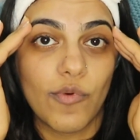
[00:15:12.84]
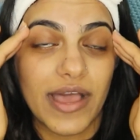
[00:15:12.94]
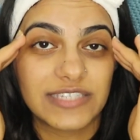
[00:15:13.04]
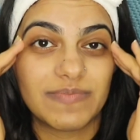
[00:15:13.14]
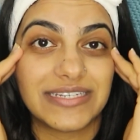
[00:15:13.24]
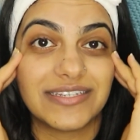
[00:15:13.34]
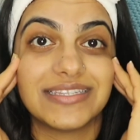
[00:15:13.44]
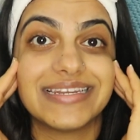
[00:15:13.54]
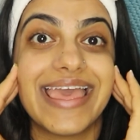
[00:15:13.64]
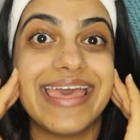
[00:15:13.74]
works better
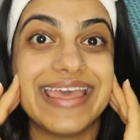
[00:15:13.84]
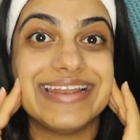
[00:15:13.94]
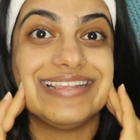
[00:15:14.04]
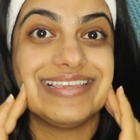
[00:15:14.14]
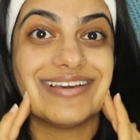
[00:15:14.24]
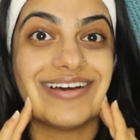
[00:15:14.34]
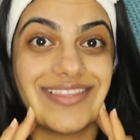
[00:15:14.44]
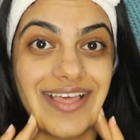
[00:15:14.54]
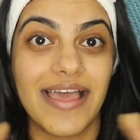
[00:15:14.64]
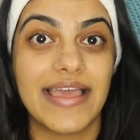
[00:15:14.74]
than any
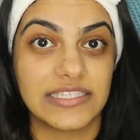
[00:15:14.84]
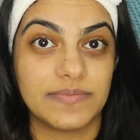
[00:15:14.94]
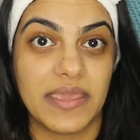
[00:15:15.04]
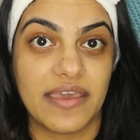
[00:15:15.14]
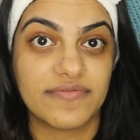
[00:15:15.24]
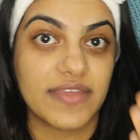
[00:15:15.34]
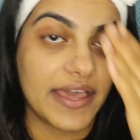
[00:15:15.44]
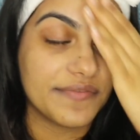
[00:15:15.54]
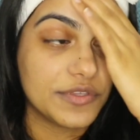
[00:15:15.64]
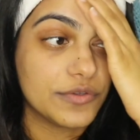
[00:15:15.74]
other SPF that
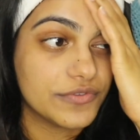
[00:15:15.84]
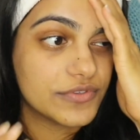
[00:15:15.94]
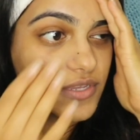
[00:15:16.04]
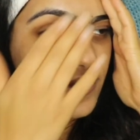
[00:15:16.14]
I've used.